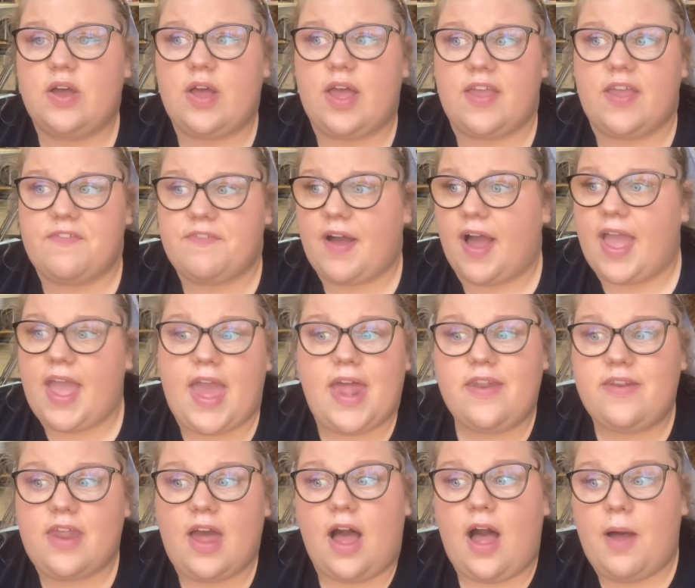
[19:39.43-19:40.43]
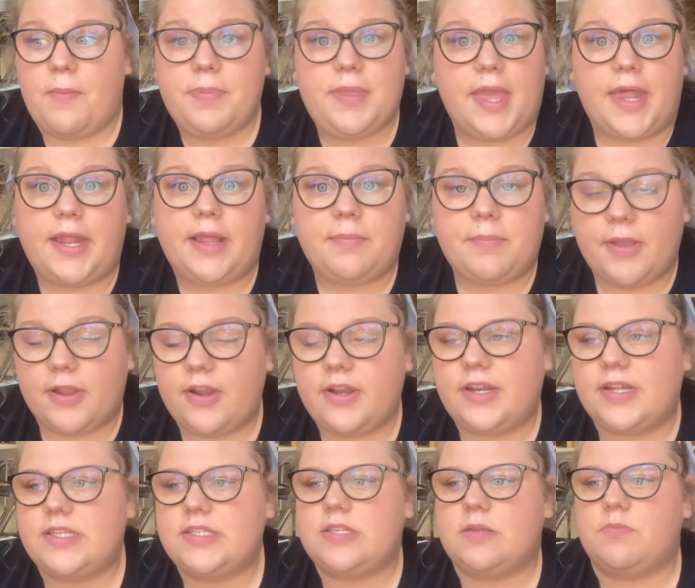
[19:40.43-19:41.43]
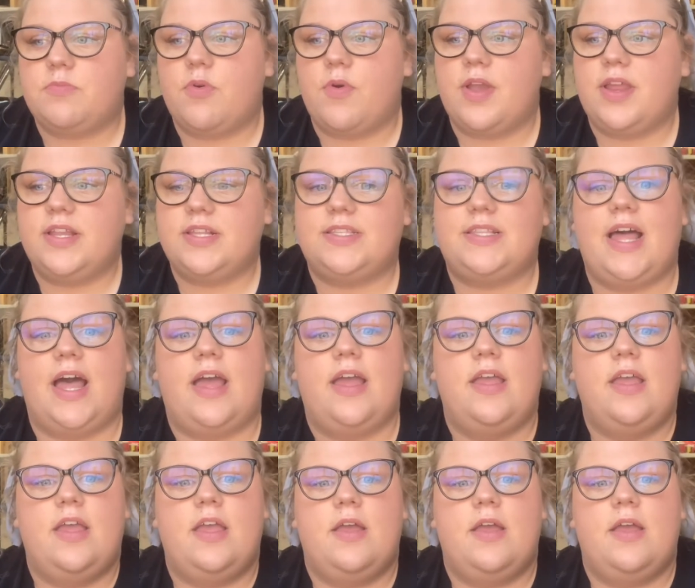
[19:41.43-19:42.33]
if I end up getting married at some point, is that